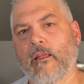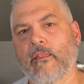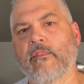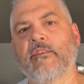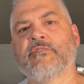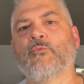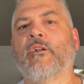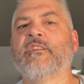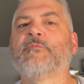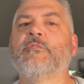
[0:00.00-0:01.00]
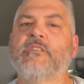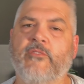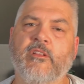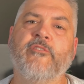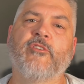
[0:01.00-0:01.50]
This one is
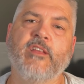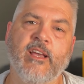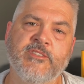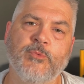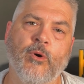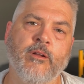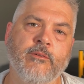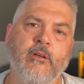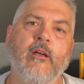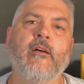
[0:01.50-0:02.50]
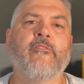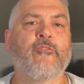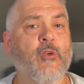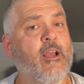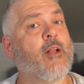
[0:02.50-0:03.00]
specifically for the S1.
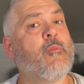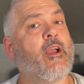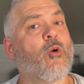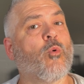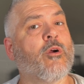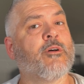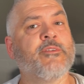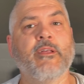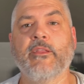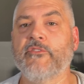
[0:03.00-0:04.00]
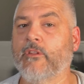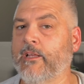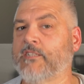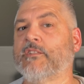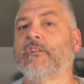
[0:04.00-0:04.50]
Free on MakerWorld, the
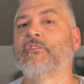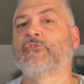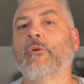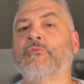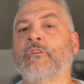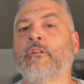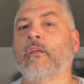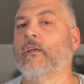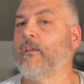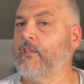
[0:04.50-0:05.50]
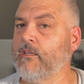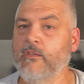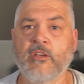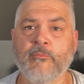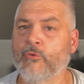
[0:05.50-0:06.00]
link's in the description. You
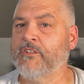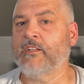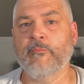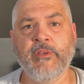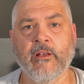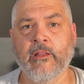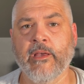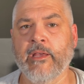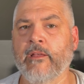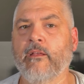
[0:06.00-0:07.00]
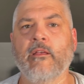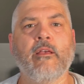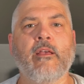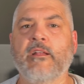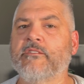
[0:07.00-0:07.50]
can print it in PLA.
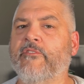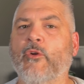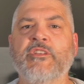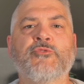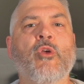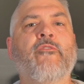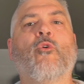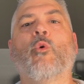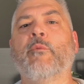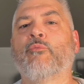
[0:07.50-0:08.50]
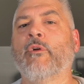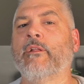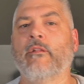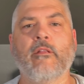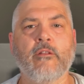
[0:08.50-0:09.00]
It's a very straightforward print,
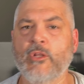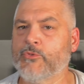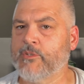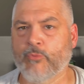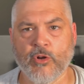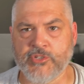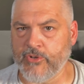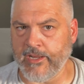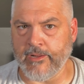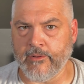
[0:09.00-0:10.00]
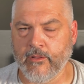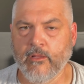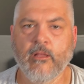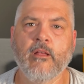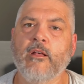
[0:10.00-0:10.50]
no supports are needed.
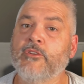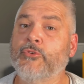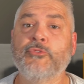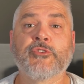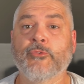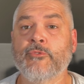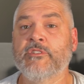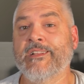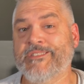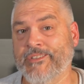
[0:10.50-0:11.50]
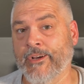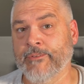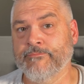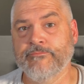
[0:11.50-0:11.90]
2 screws and it's done.